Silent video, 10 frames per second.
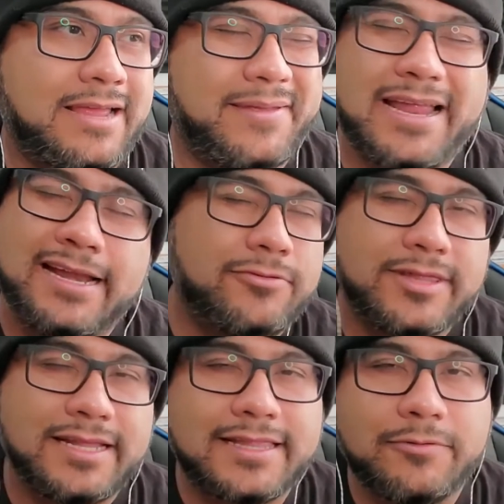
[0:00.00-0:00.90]
I mean, I don't
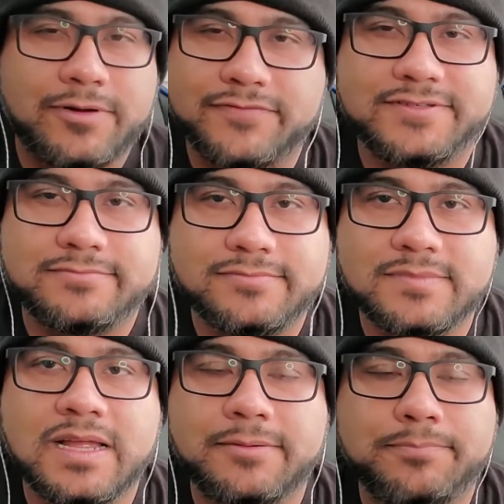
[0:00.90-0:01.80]
think they would have
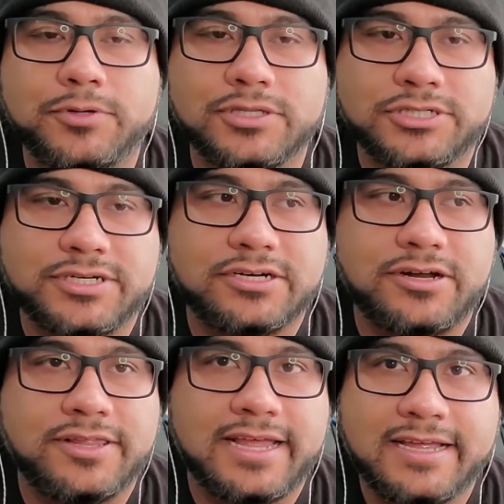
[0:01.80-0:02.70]
like pulled the
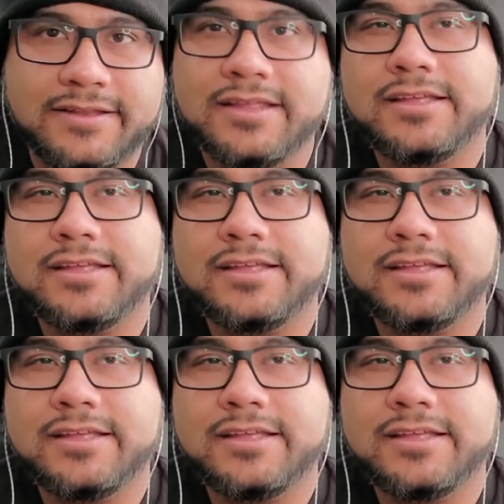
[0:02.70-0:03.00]
trigger on that